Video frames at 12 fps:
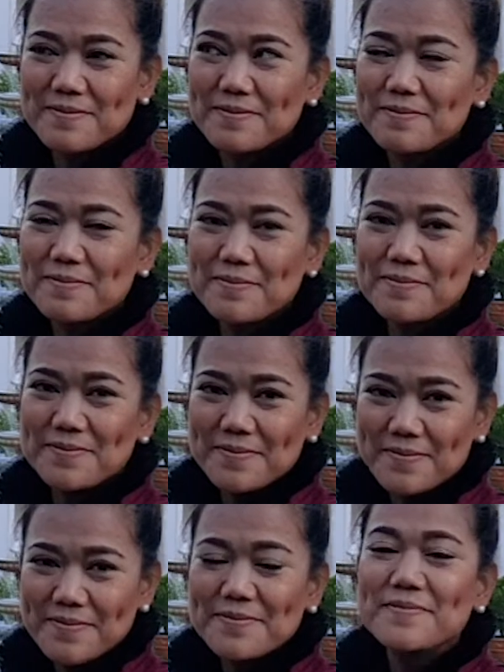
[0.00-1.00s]

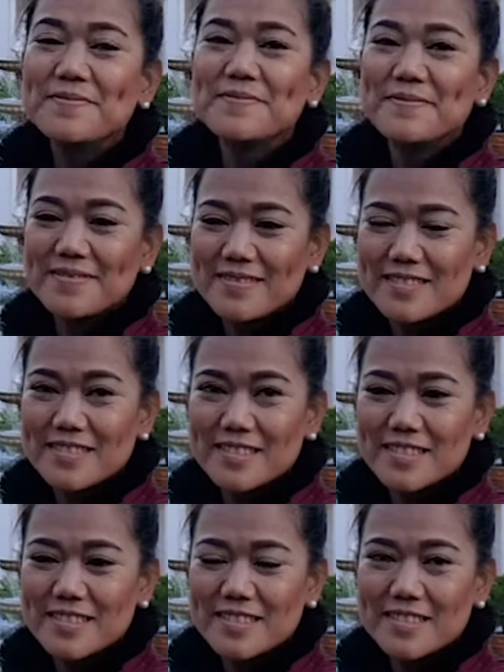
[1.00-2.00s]

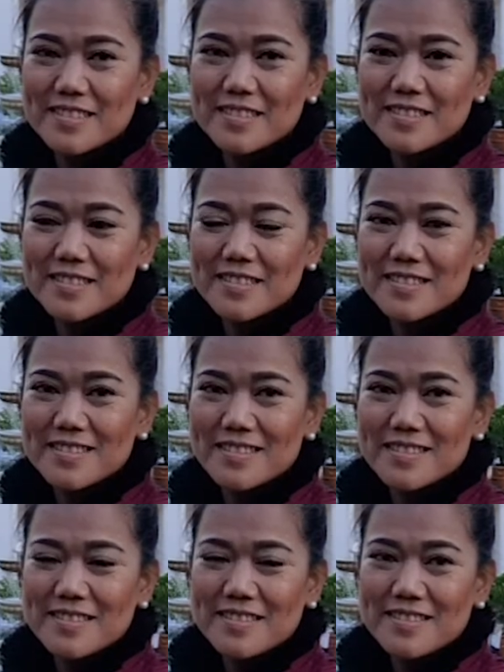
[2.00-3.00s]

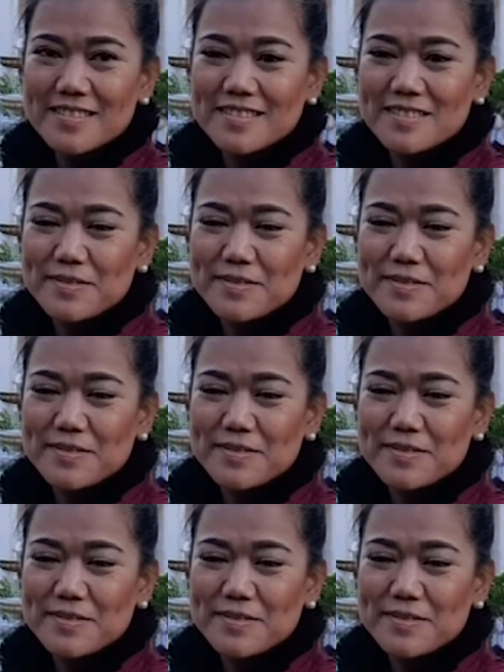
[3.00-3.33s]
This person isn't speaking.